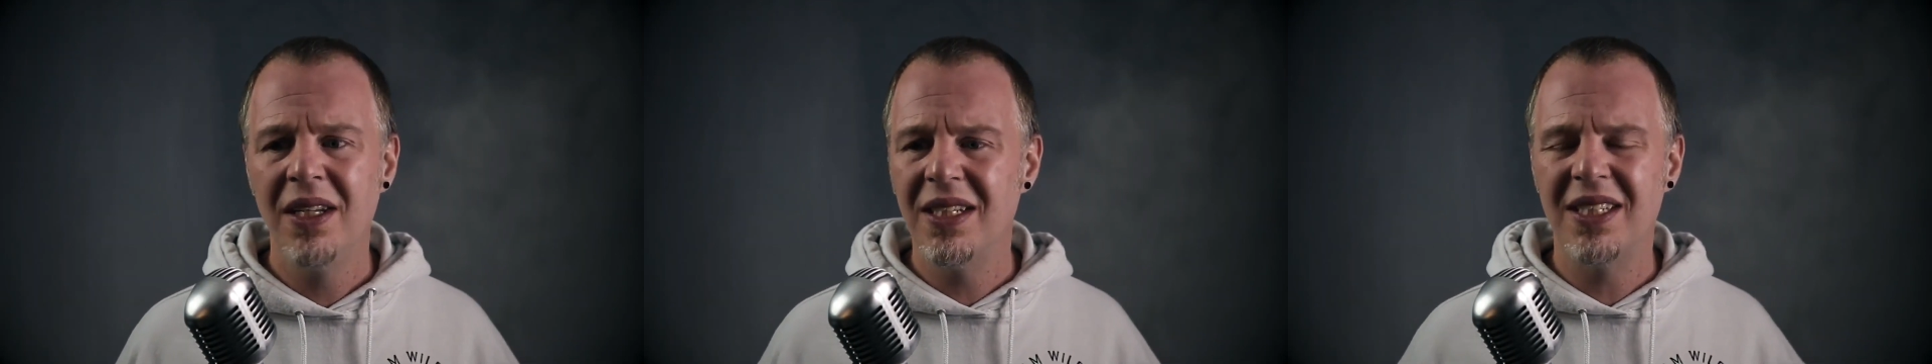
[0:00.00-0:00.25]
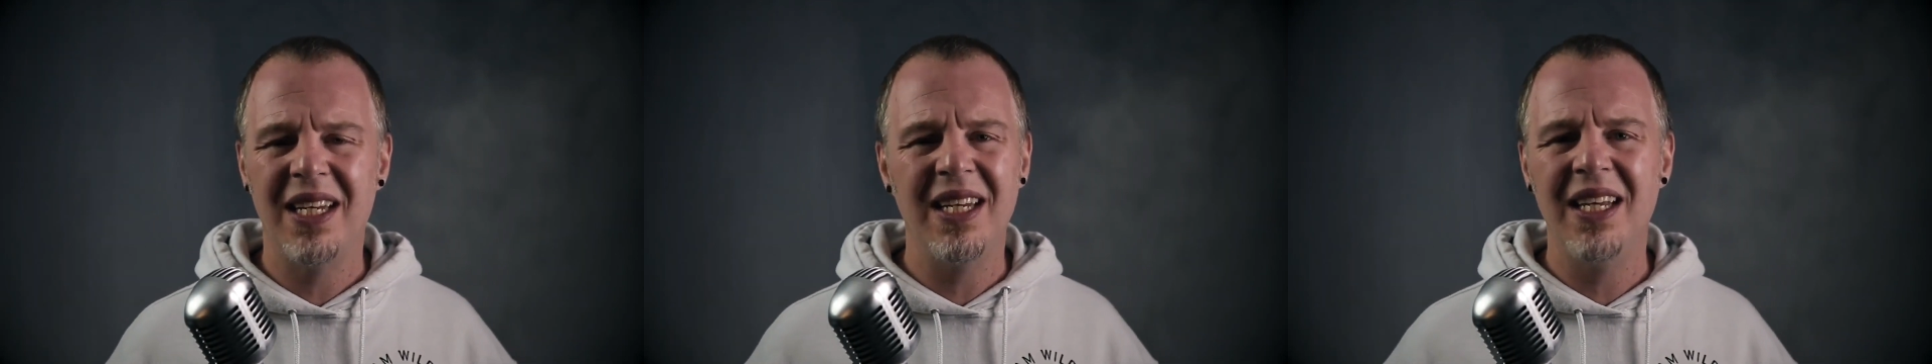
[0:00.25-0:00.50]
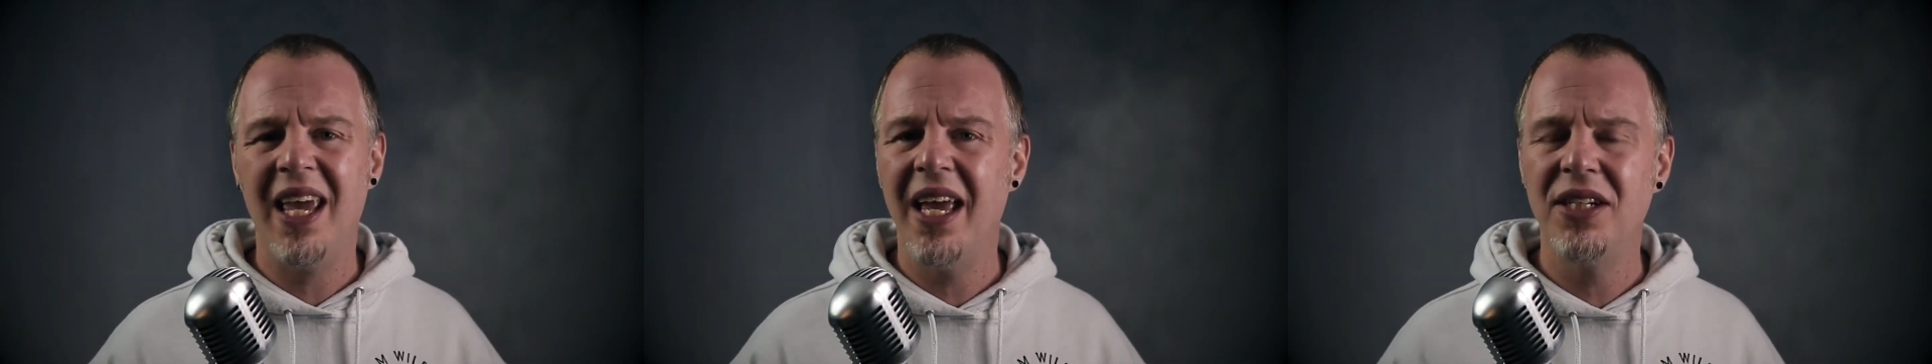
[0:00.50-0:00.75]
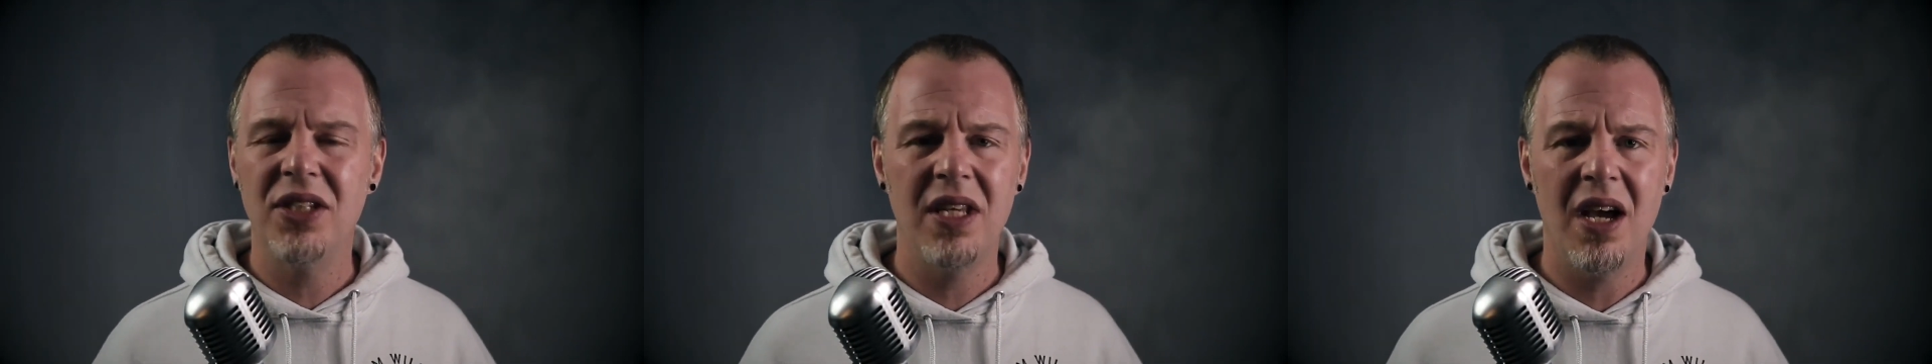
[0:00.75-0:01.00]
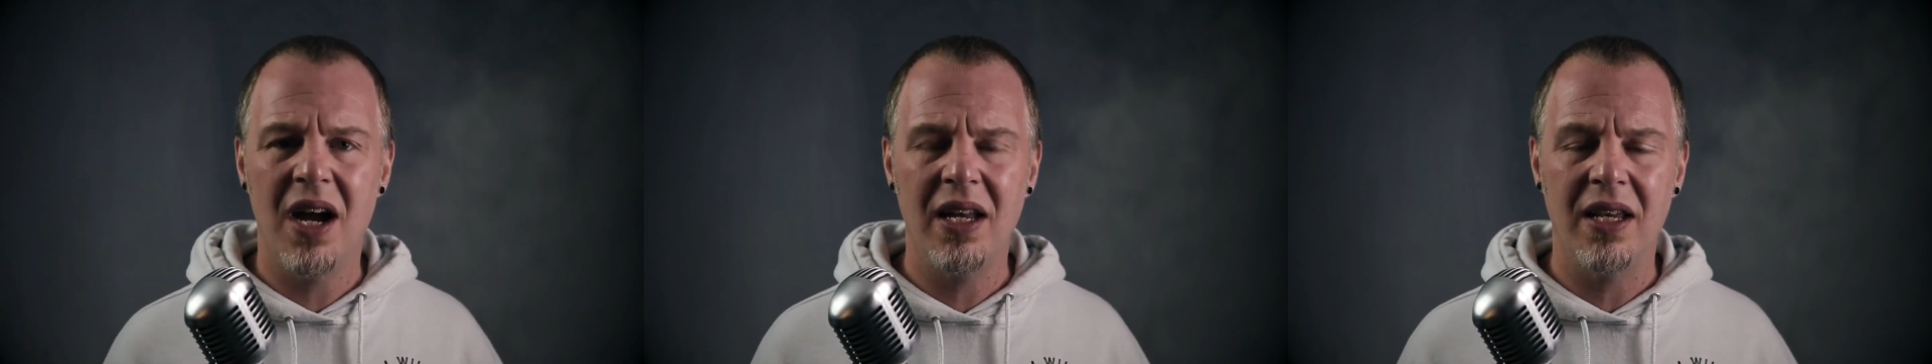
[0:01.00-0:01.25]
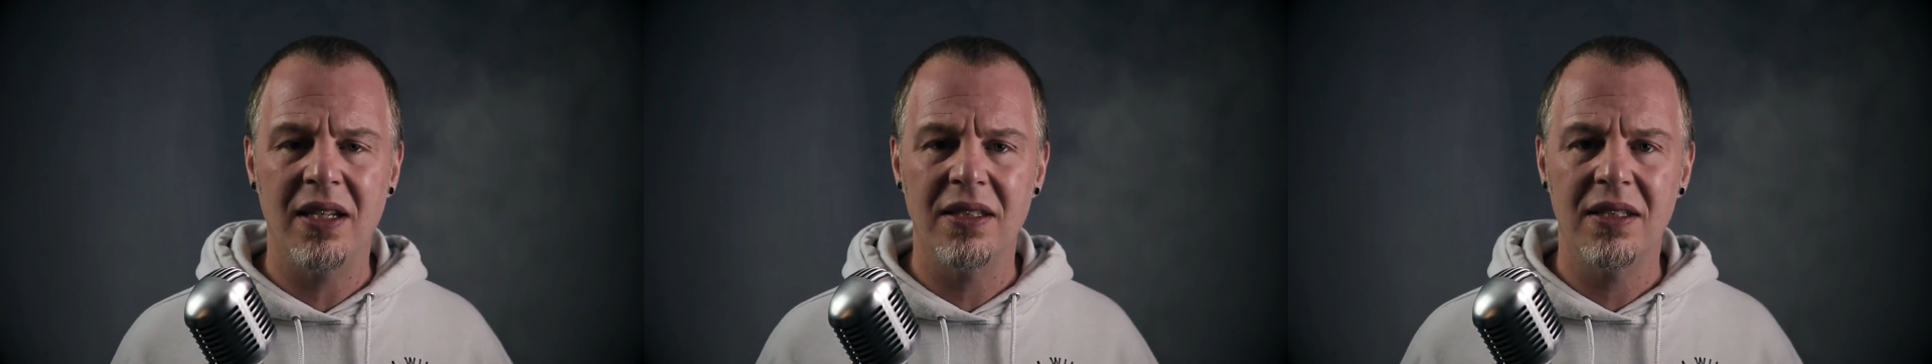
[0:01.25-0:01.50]
Does it engage the
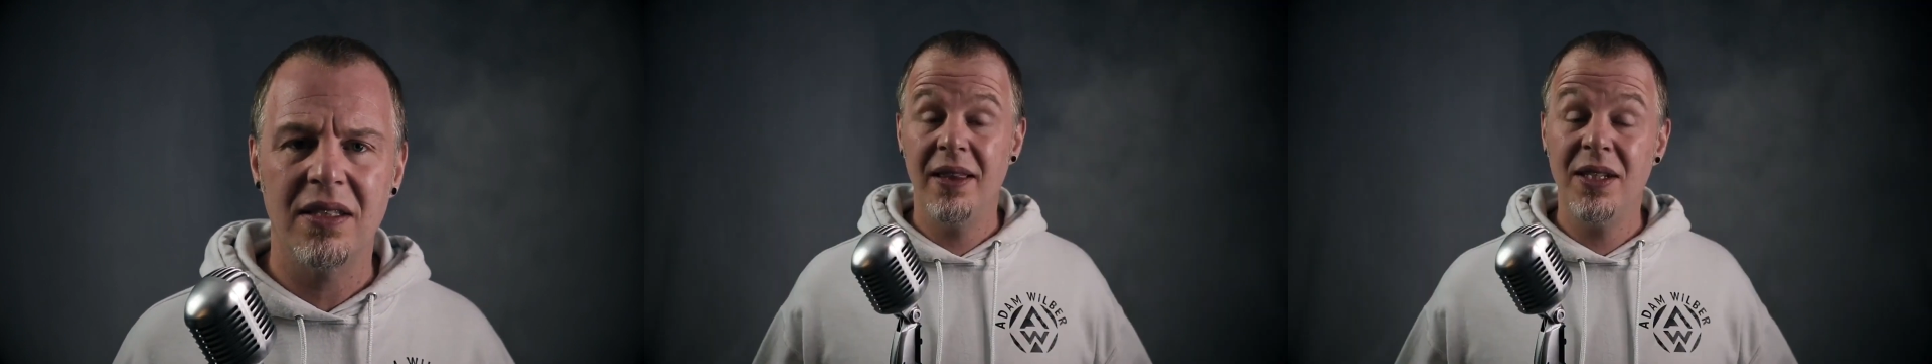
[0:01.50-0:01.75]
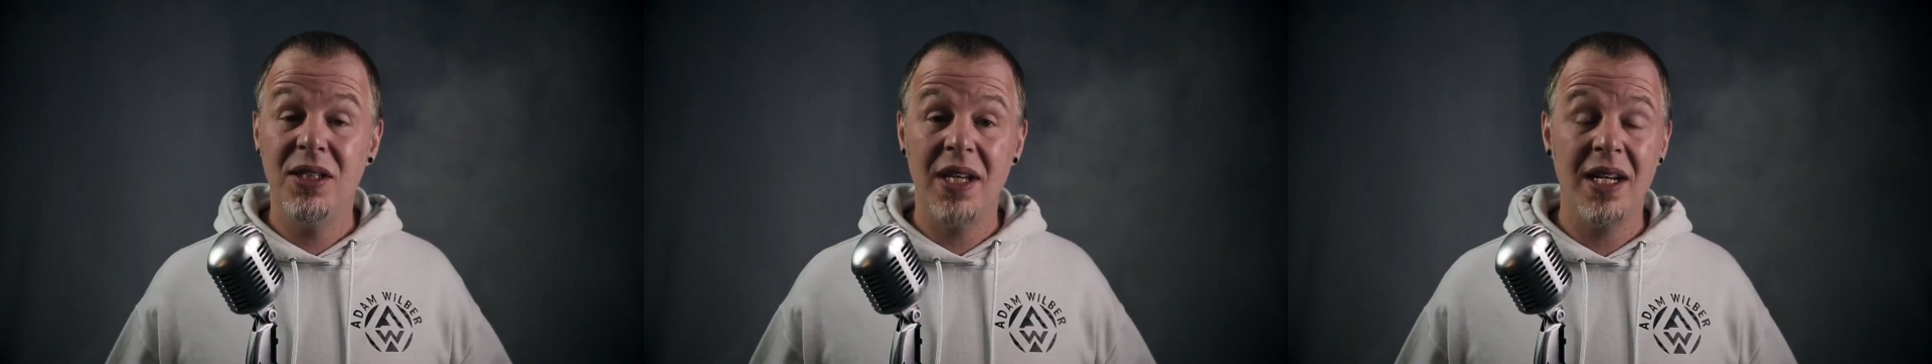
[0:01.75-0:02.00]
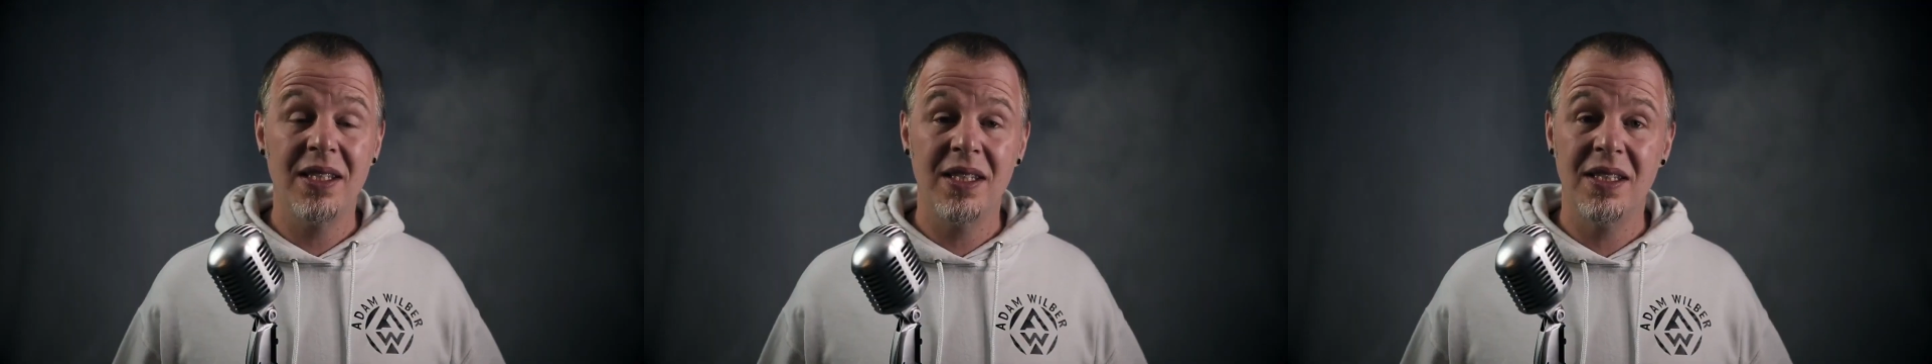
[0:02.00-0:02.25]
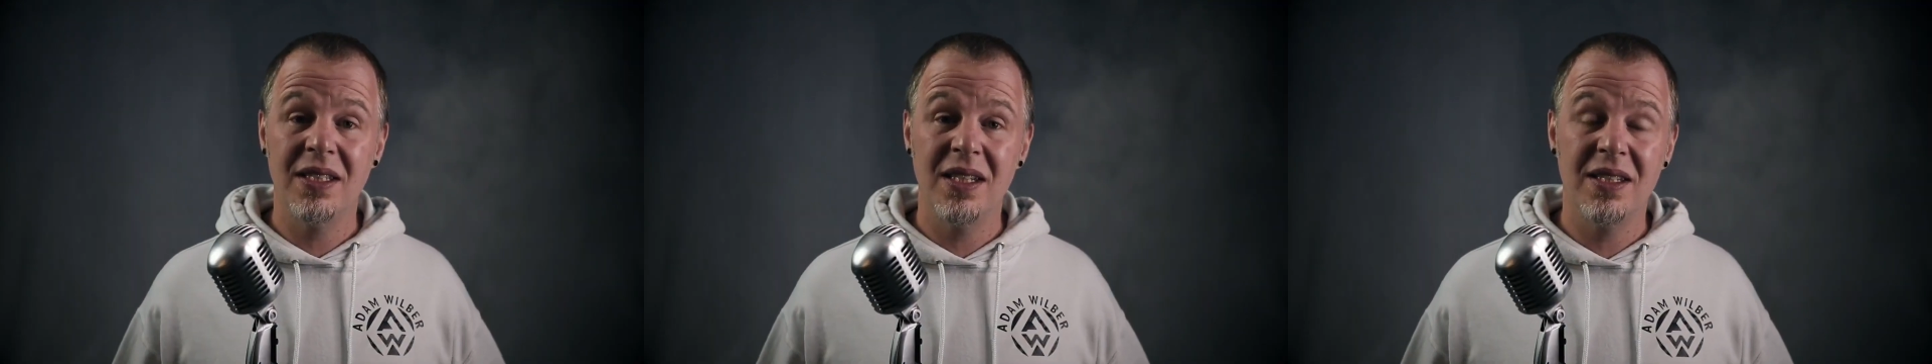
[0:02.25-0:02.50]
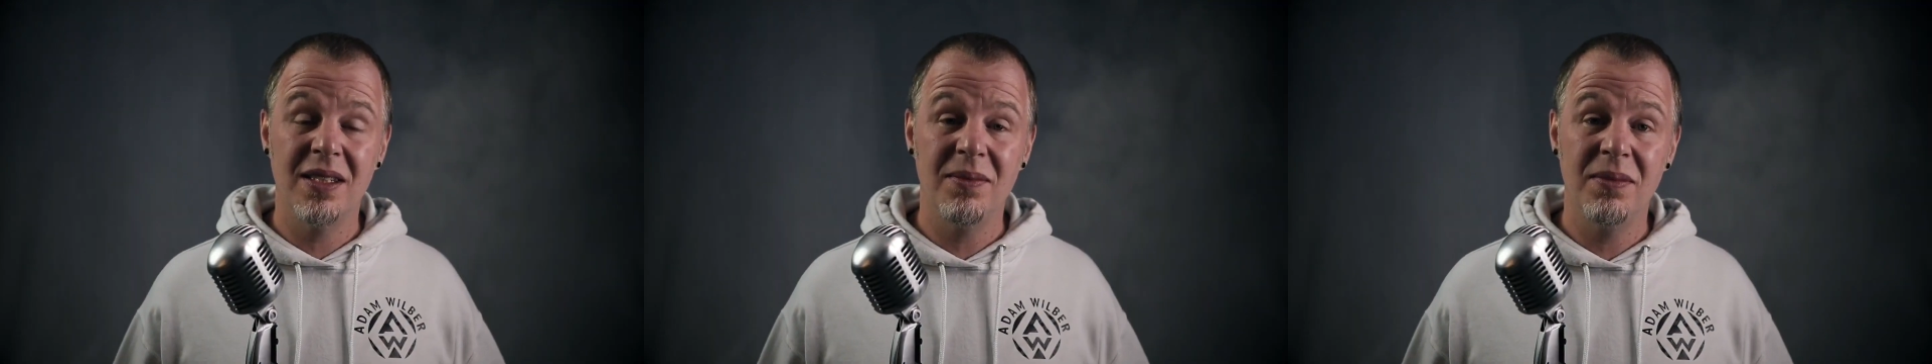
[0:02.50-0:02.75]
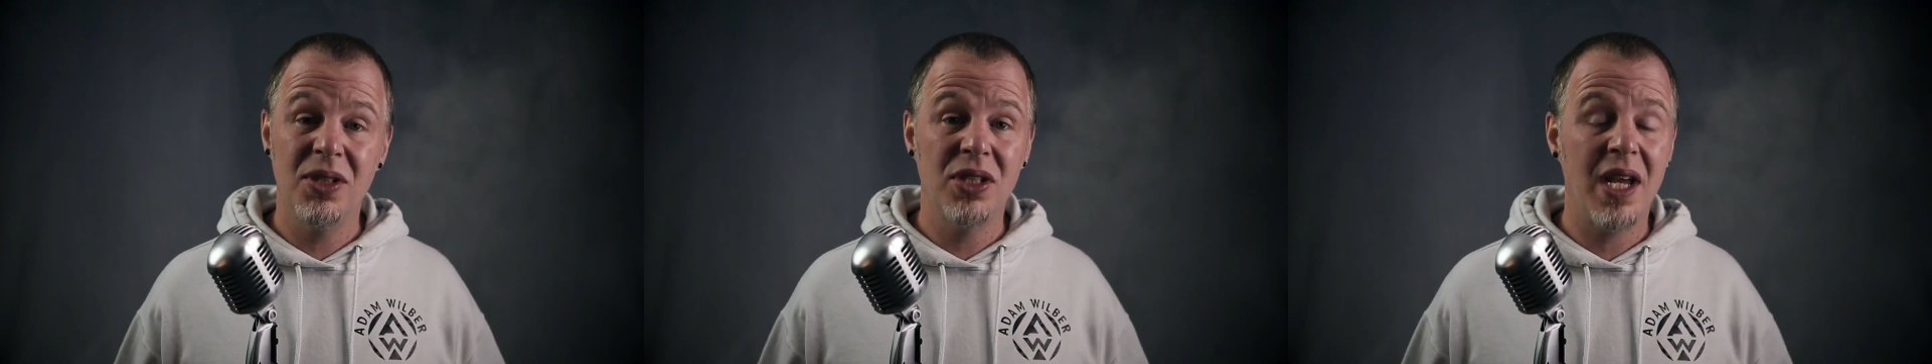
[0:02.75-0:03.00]
audience? And the Genesis
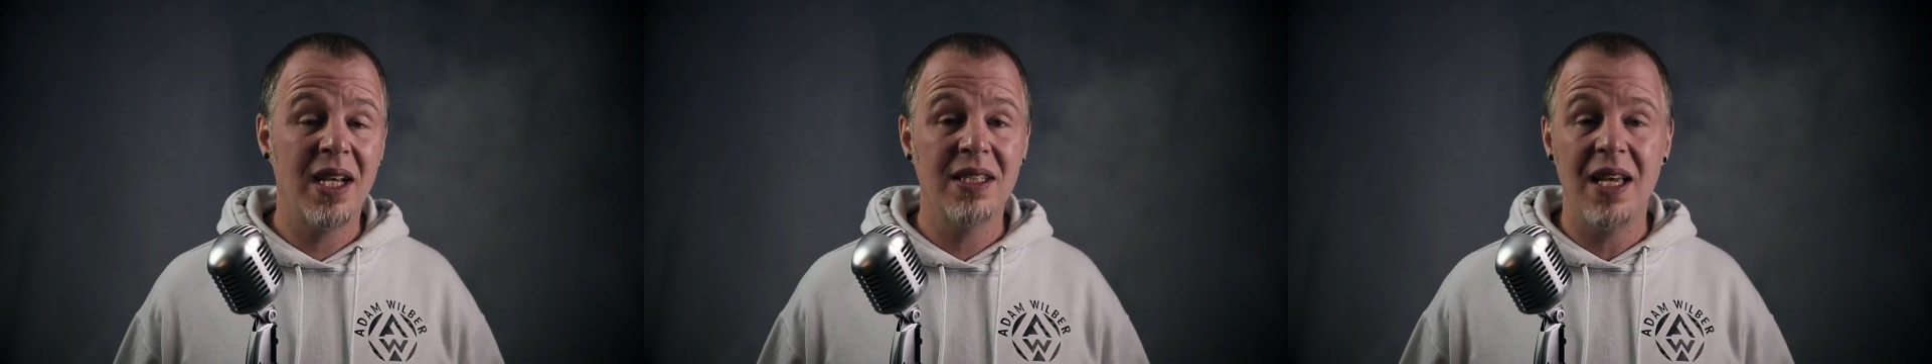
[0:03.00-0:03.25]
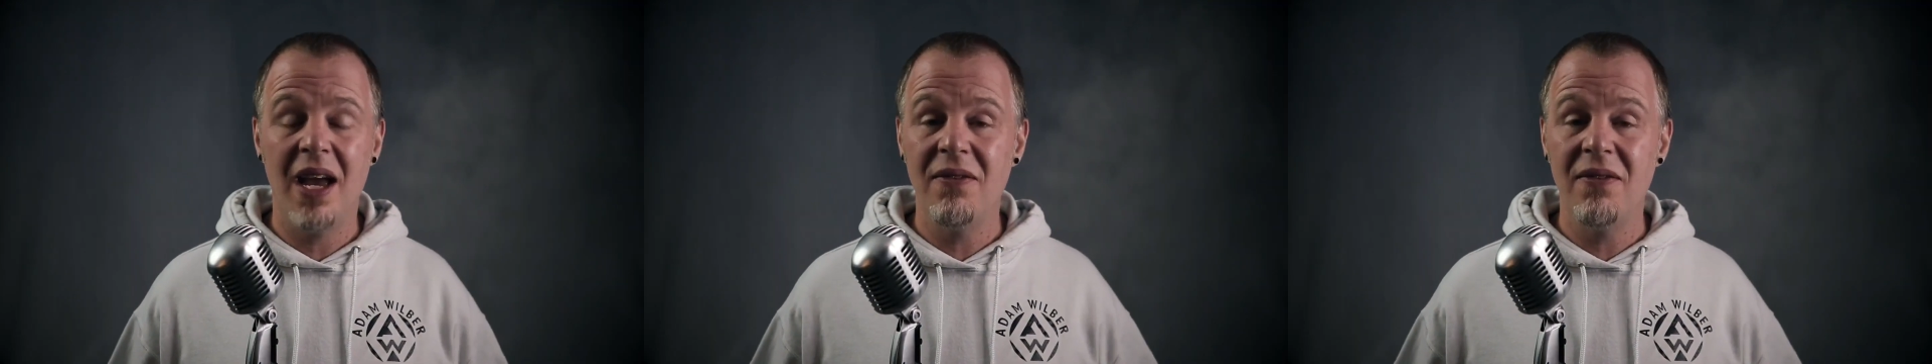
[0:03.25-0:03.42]
System checks